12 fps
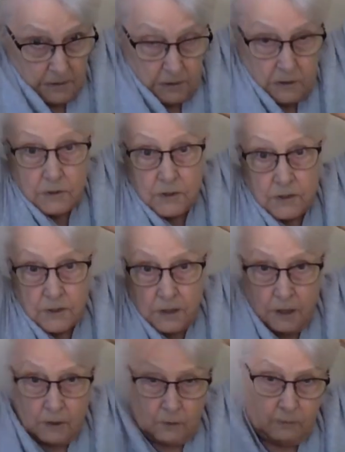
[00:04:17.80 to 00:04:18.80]

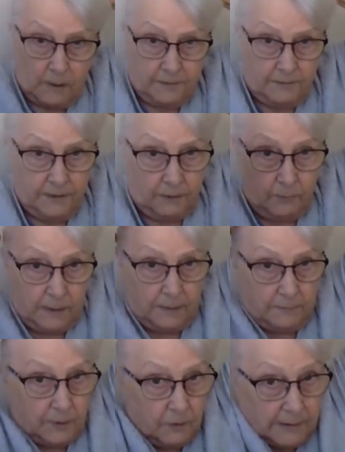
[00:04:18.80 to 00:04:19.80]
So I think what
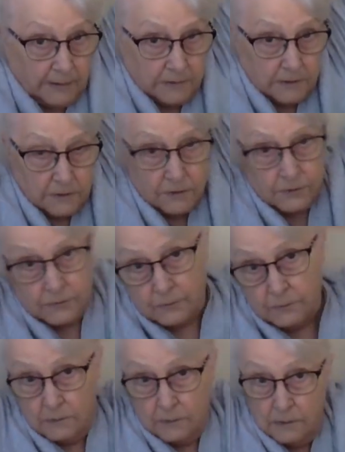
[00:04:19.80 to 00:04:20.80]
I'm going to do
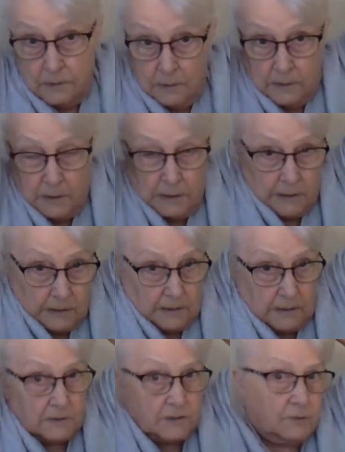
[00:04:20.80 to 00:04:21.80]

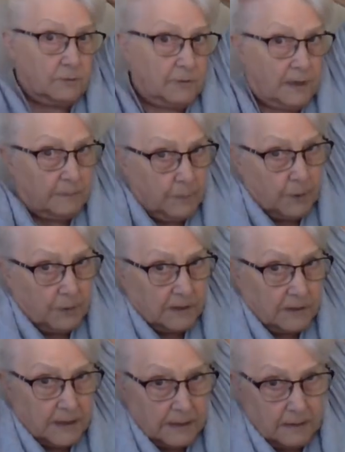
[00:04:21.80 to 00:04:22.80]
is do that
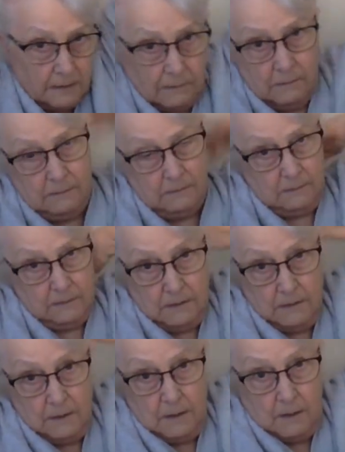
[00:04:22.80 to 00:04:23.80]
ponytail
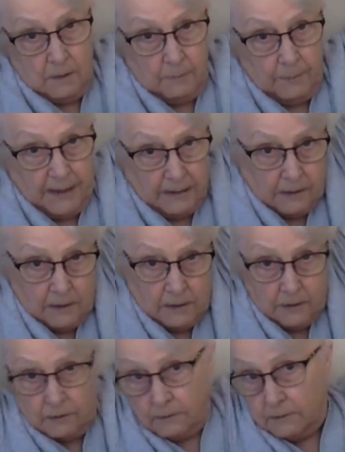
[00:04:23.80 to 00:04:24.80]
back
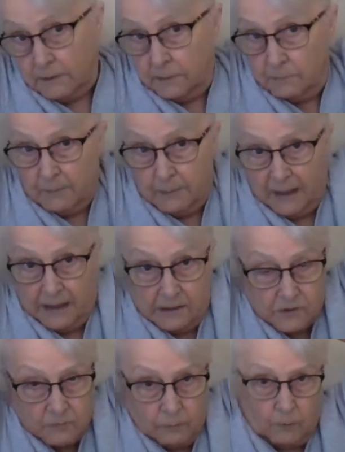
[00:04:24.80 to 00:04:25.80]
here, and my
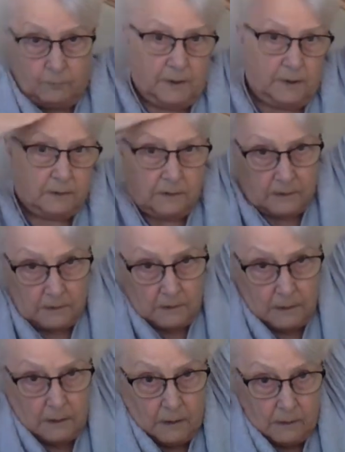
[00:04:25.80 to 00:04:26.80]
bangs won't be in it at
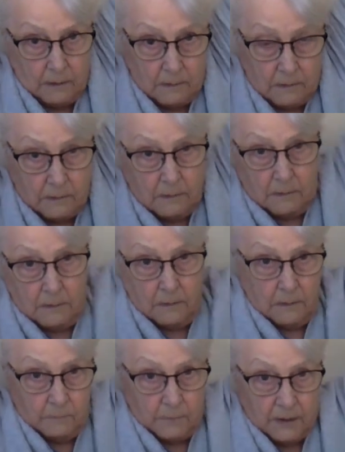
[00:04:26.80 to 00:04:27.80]
all
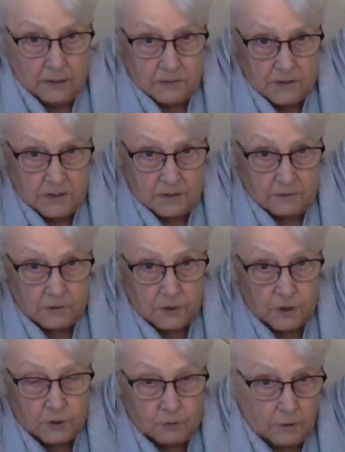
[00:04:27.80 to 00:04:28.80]
because they're
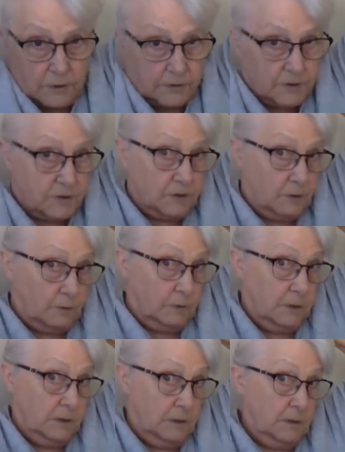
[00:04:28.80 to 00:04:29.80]
short. So
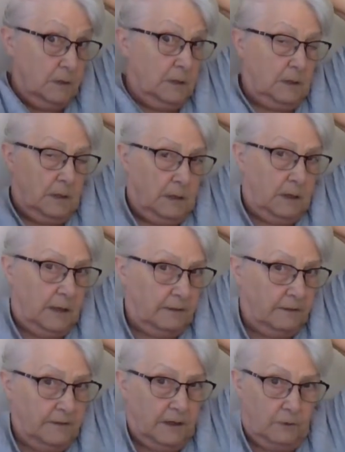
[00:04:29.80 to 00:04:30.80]
I
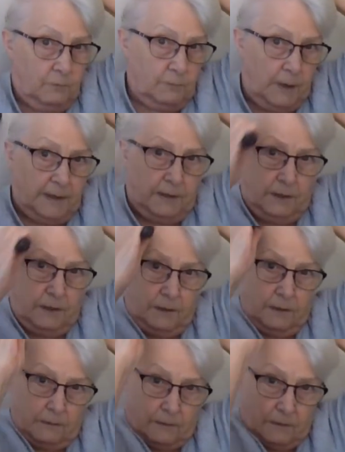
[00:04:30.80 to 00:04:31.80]
think right
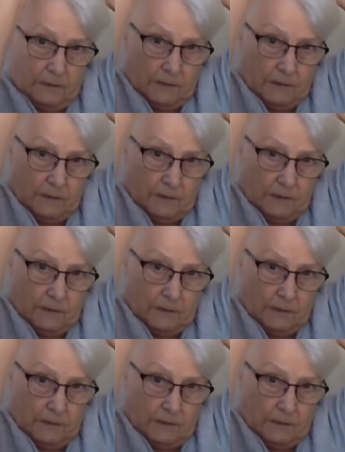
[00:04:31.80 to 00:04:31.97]
here